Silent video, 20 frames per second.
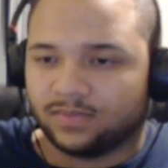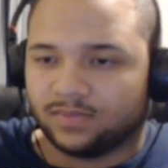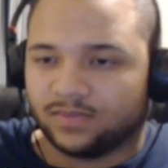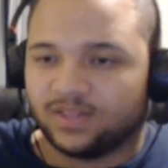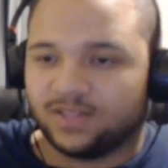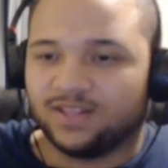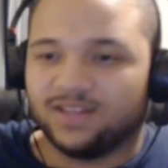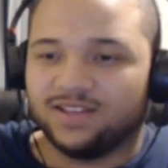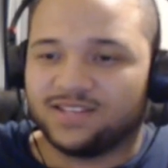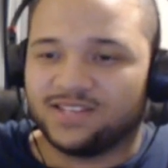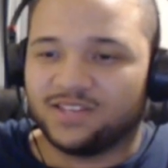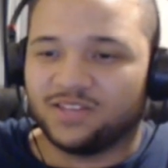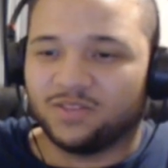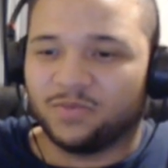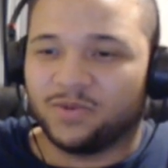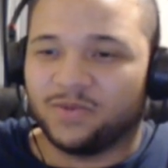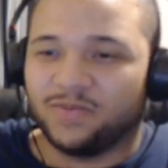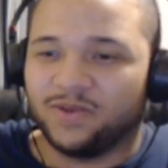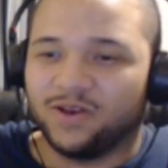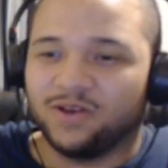This is
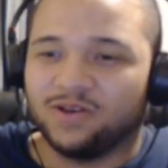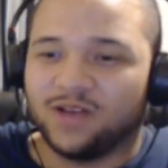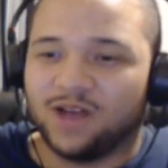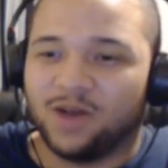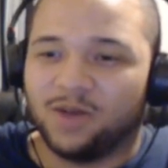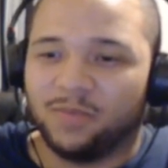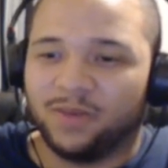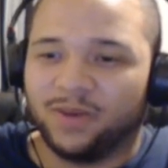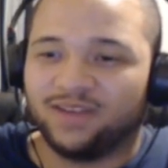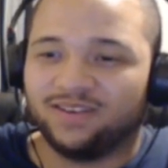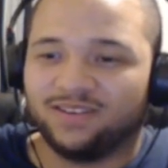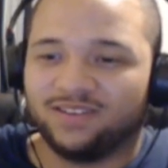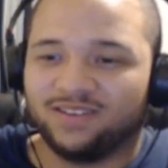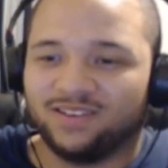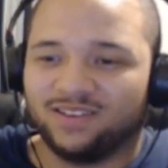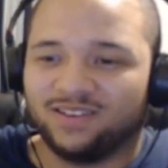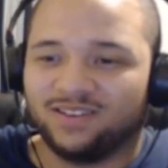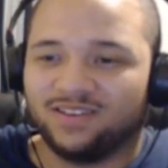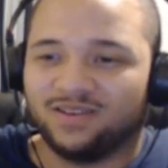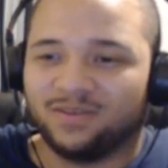Riccio helping.
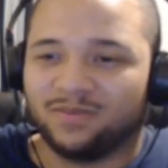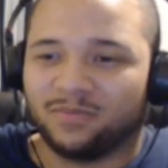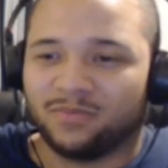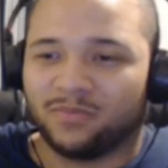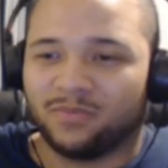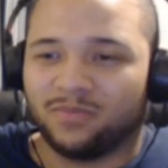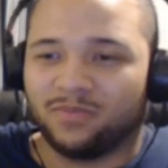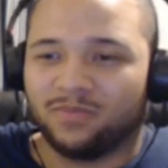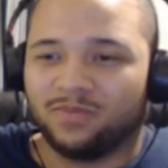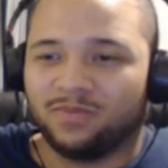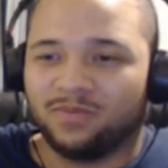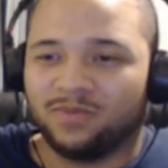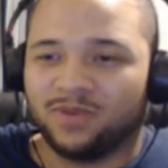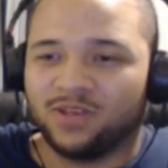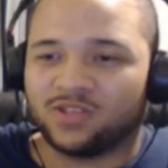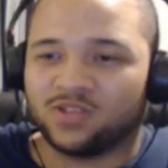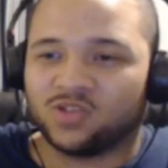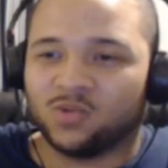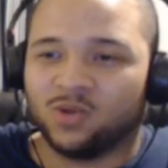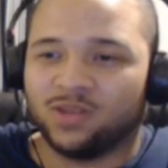
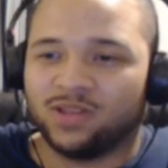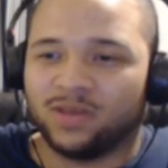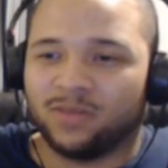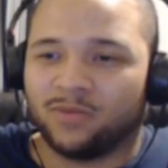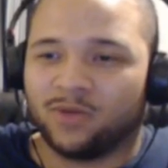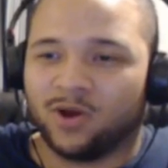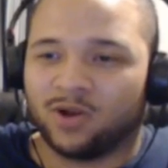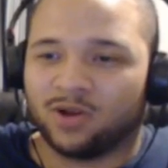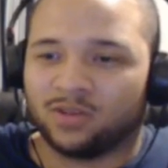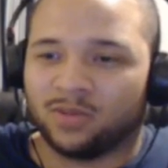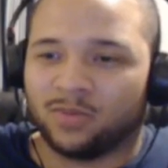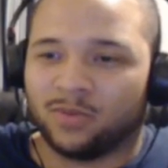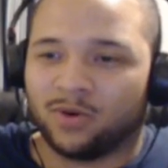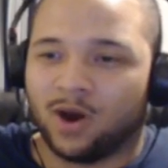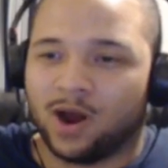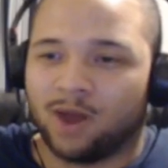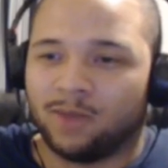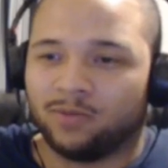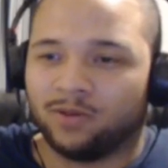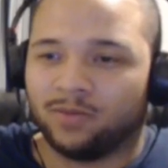He's the one that runs the
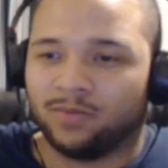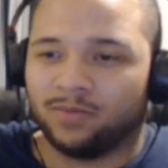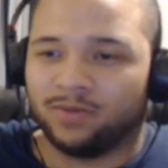problem.